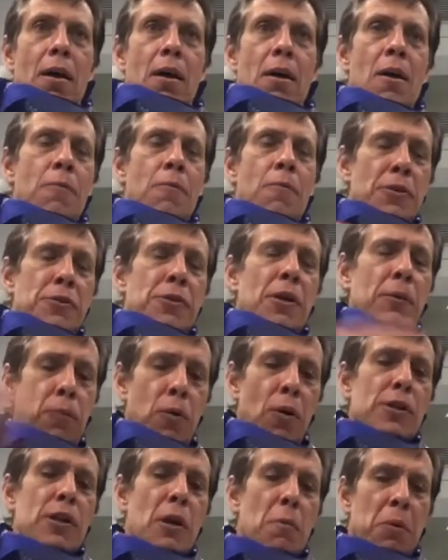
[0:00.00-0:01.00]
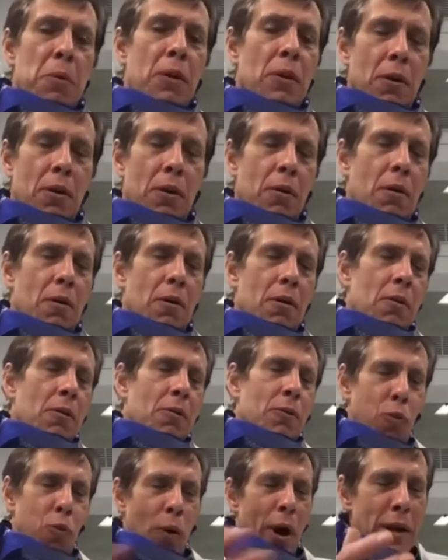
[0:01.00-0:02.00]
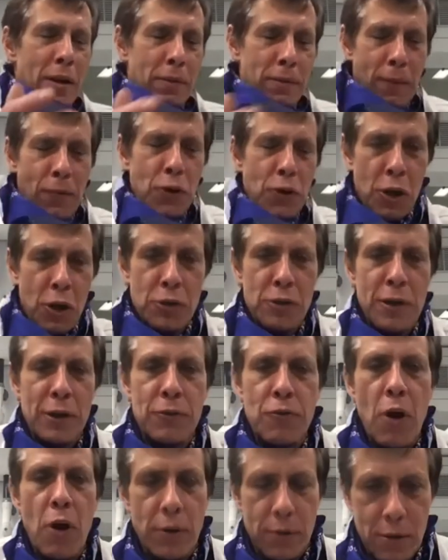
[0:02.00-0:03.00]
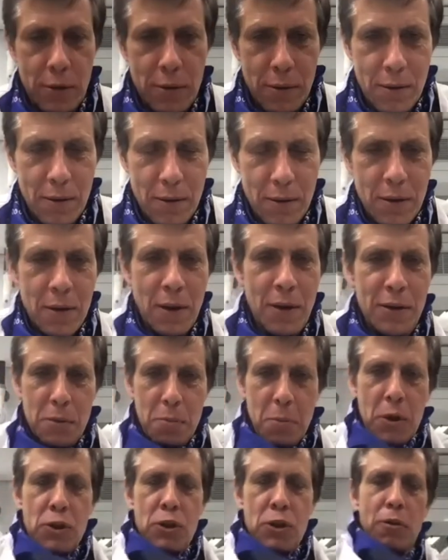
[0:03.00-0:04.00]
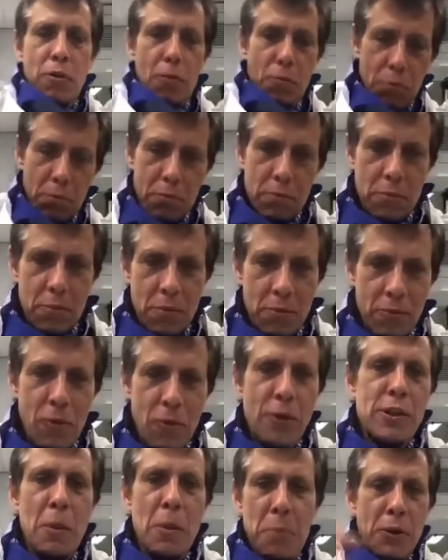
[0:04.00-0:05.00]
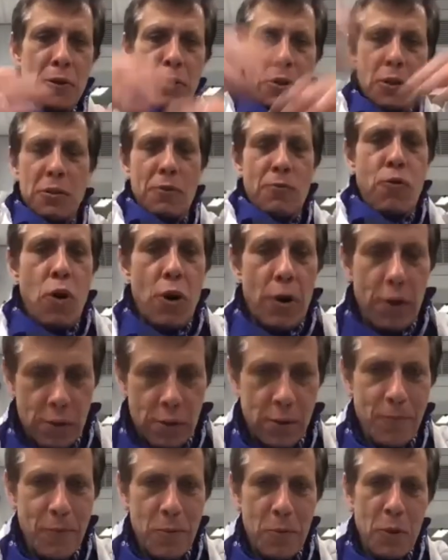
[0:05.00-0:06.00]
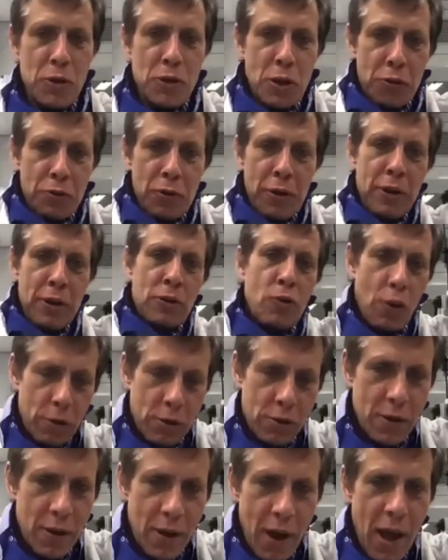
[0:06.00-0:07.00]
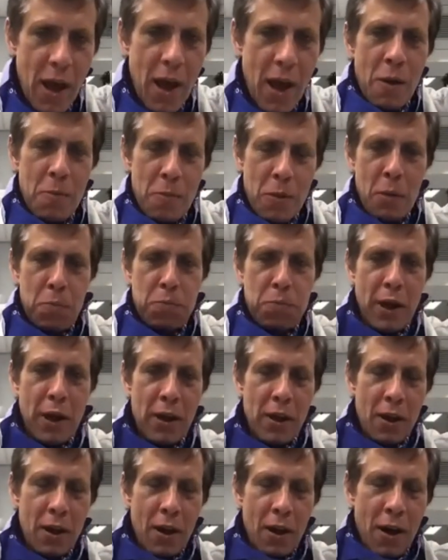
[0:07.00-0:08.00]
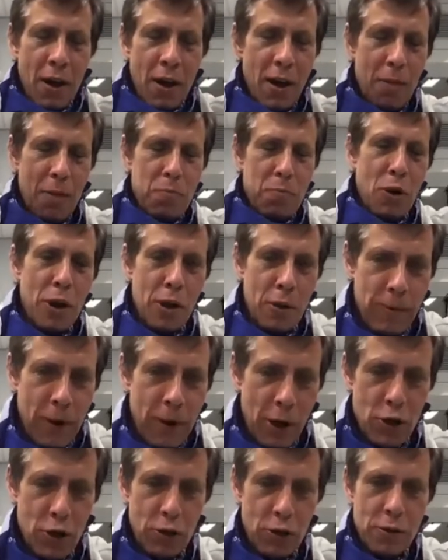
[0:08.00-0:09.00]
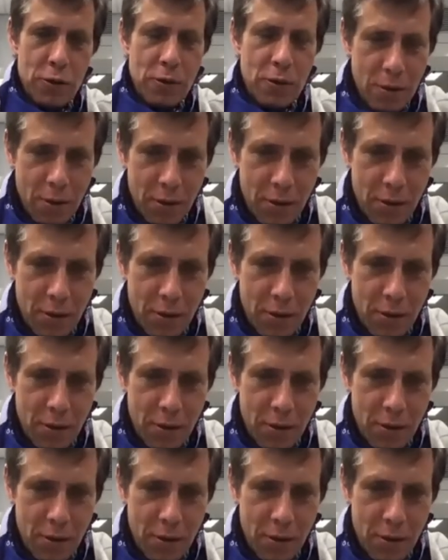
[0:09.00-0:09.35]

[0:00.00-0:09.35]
if instead, for example, 256 electrons in the mycelium, for example, it's in the forest, we insert electrons, we apply Boolean functions